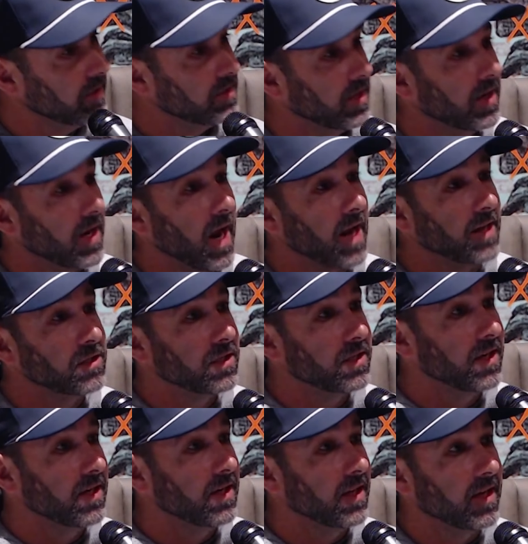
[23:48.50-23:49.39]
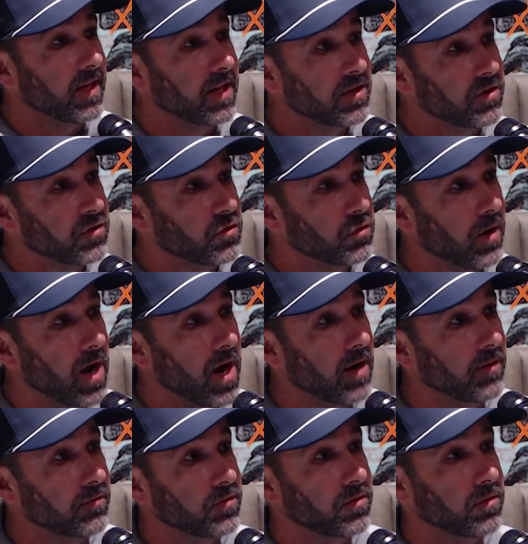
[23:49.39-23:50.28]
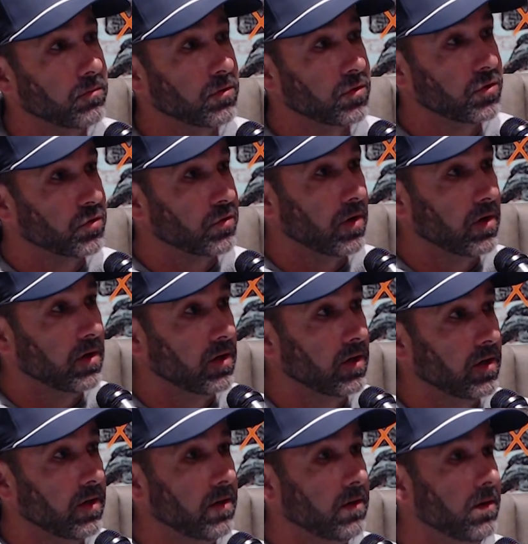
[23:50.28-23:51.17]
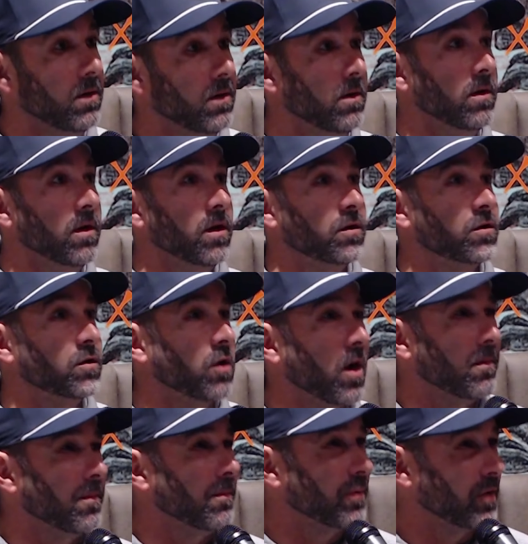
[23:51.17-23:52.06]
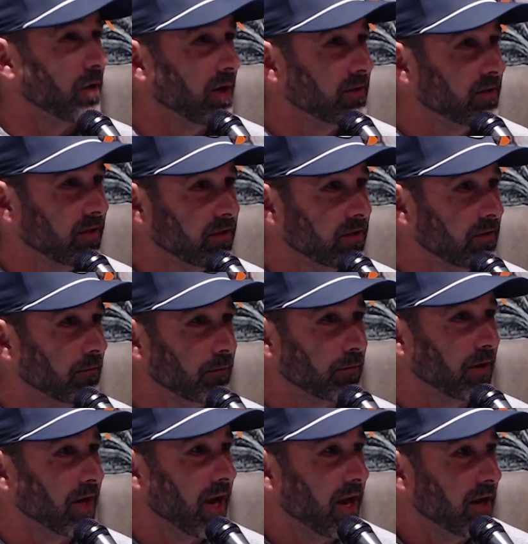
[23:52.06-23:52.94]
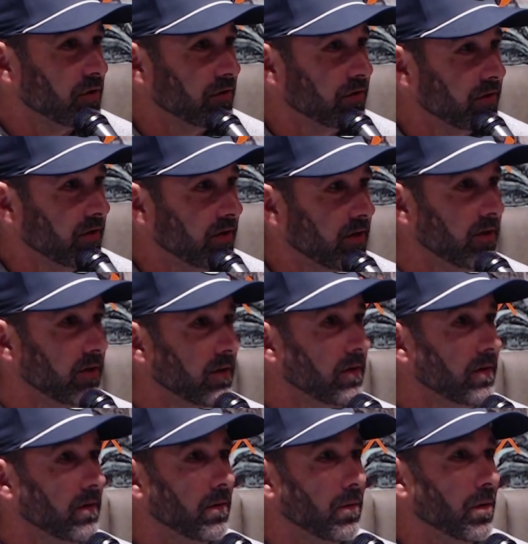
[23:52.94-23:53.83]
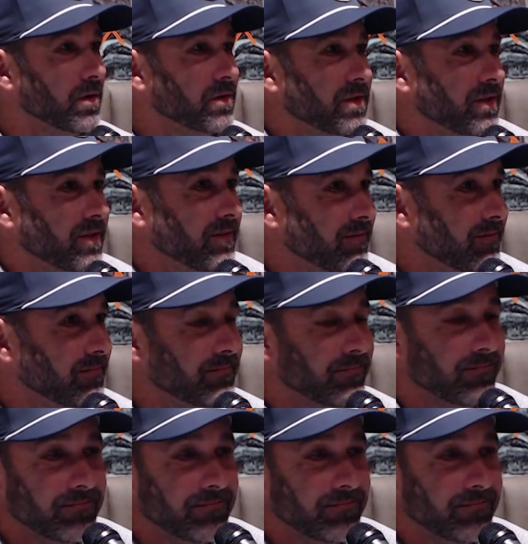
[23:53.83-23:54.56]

it's like I just think like his drafts were struggling. His thought and process of free agency wasn't.